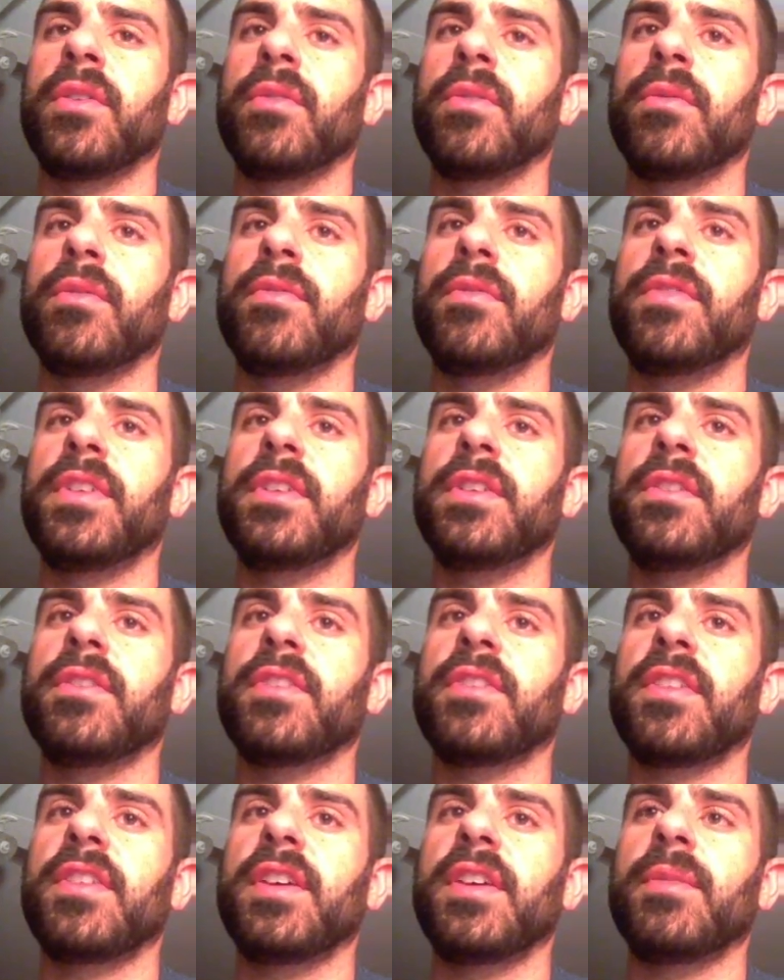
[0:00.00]

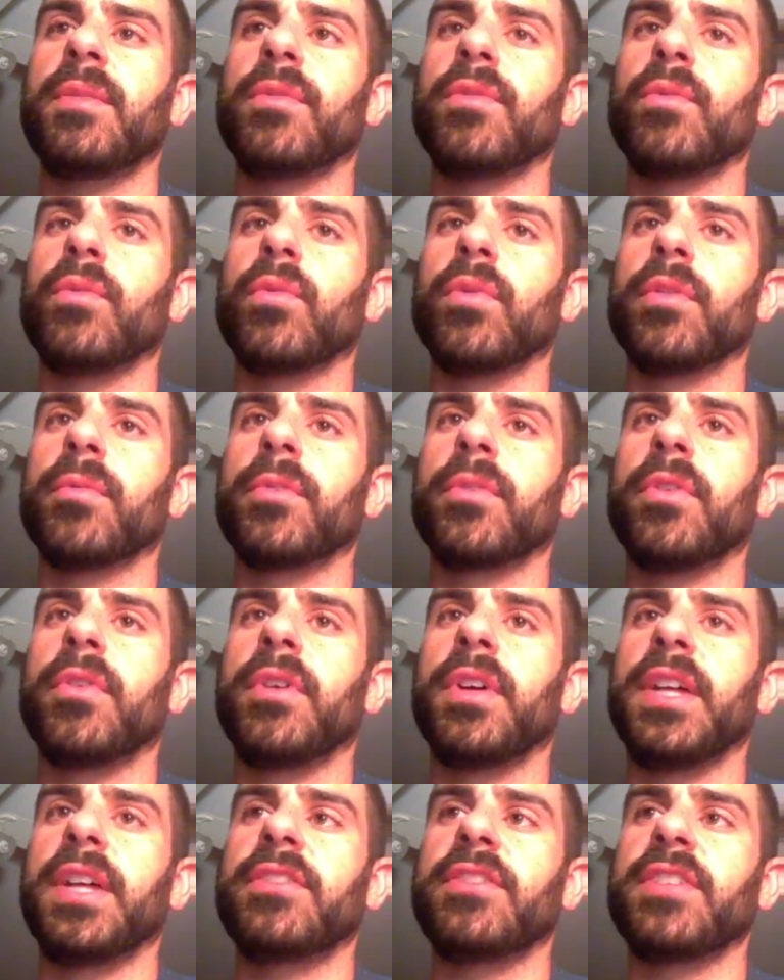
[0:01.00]
Reveals, I think it was
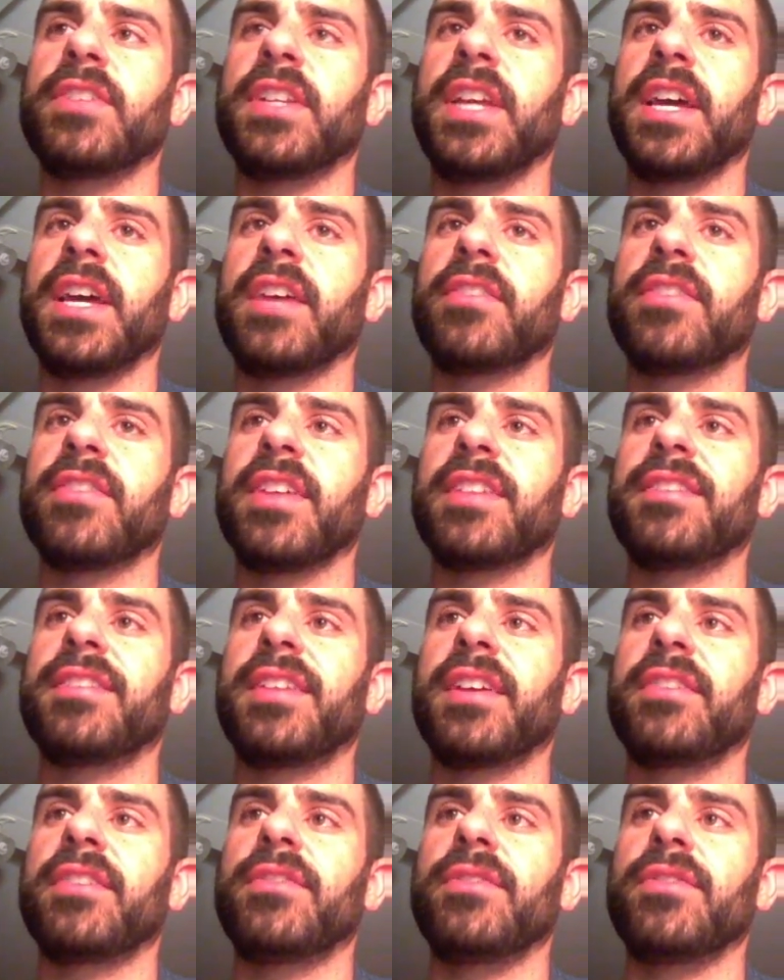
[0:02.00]
Wormcoil Engine, yeah, so that's
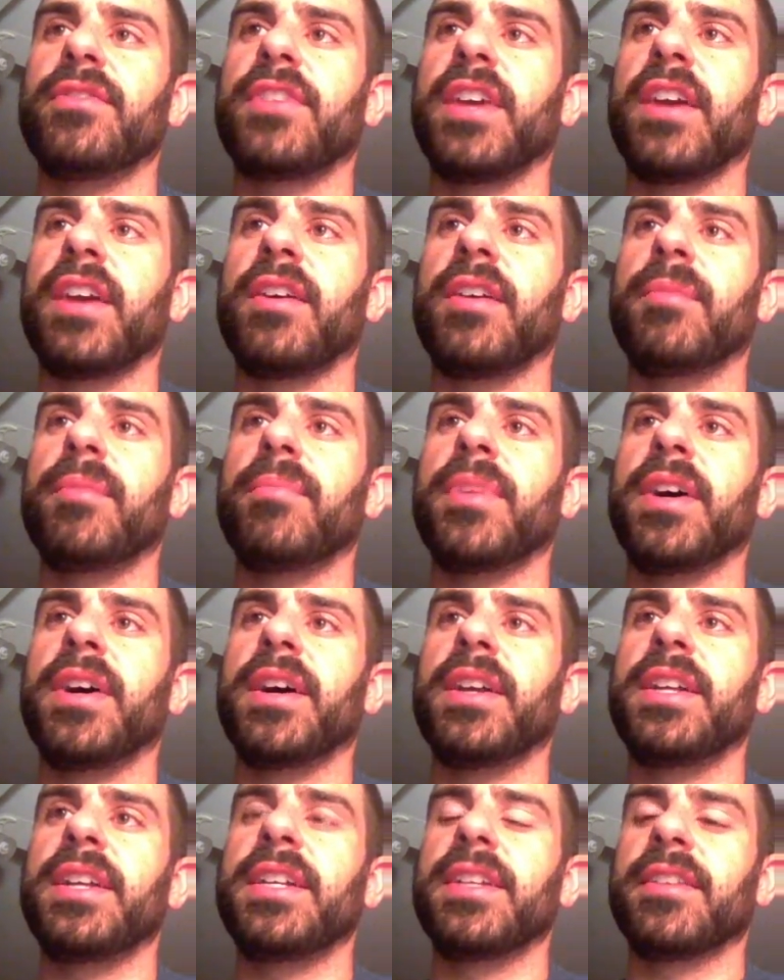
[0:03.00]
not too scary,
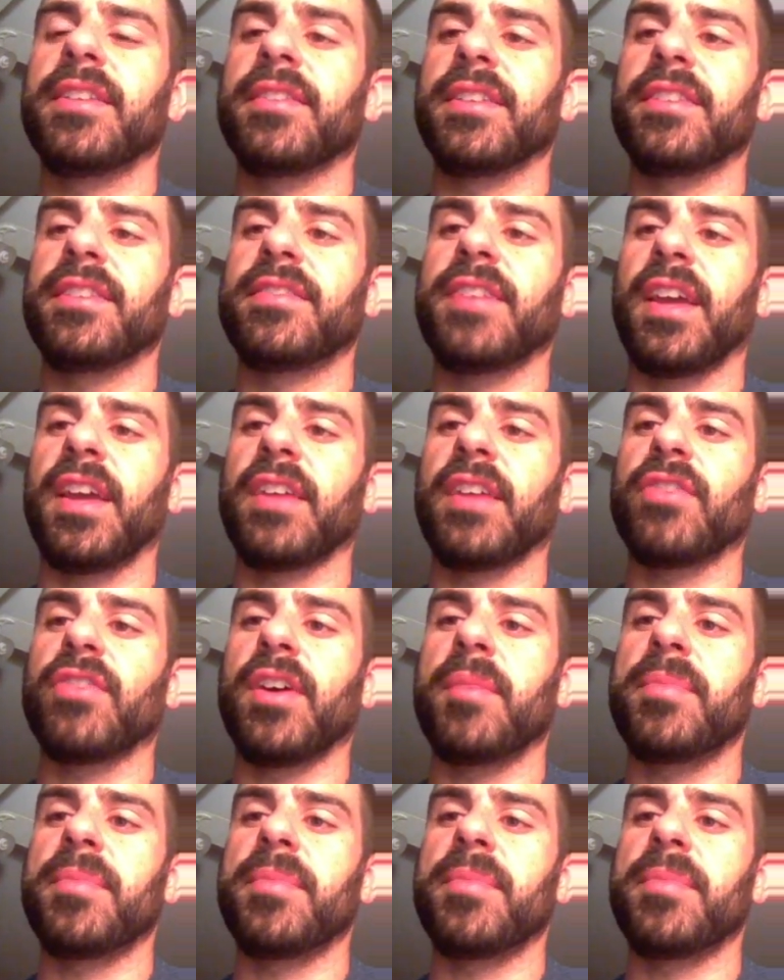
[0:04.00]
but he does get his second Tron